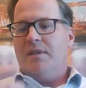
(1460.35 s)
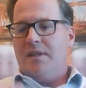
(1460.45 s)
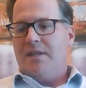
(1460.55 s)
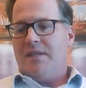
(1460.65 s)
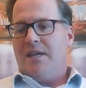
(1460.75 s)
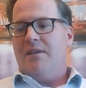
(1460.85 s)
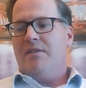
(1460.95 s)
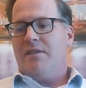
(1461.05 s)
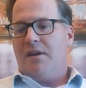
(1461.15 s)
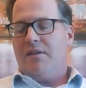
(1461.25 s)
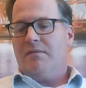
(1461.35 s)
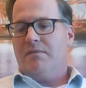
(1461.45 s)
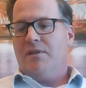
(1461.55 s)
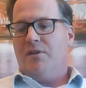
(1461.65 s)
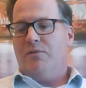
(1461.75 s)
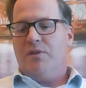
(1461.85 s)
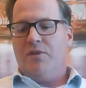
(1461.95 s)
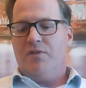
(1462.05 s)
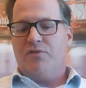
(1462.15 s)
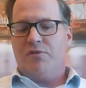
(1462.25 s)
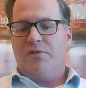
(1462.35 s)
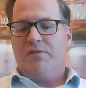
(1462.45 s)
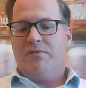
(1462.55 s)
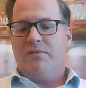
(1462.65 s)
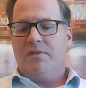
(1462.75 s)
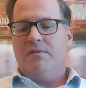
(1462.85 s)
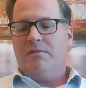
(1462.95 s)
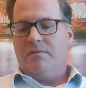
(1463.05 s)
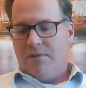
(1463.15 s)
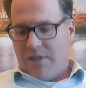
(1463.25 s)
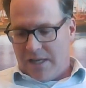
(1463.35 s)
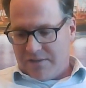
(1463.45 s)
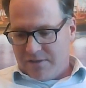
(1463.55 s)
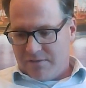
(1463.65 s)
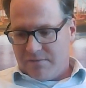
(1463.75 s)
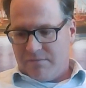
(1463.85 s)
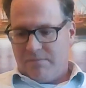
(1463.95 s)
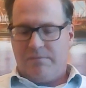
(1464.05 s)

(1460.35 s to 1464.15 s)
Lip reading: at the end of the day, insurance, as it's